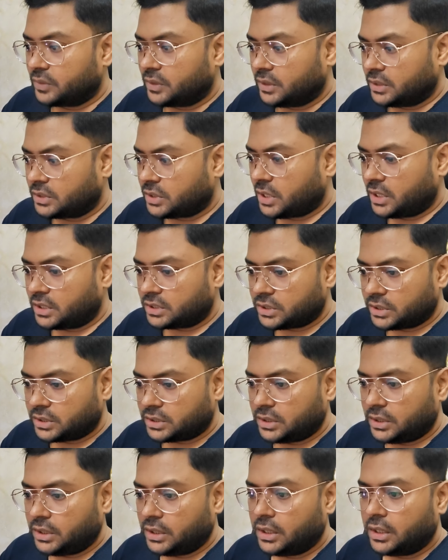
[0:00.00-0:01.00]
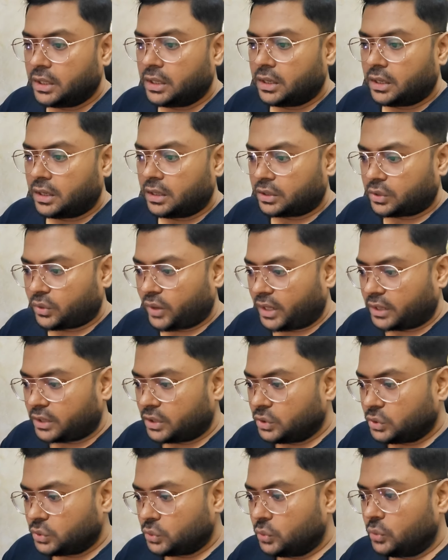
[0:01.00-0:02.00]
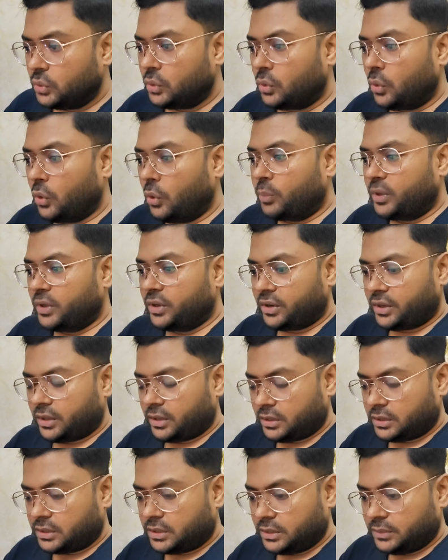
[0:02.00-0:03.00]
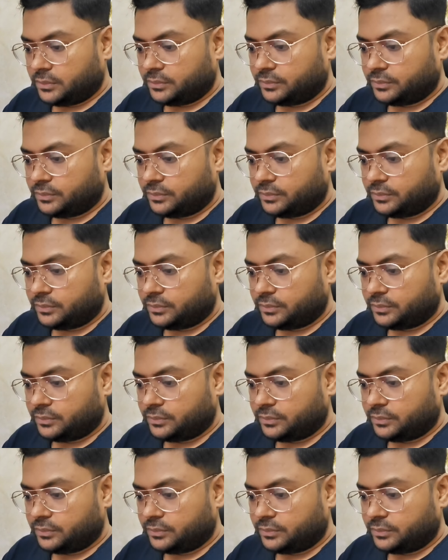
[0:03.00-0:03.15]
scarcity tracking tool OpenRarity.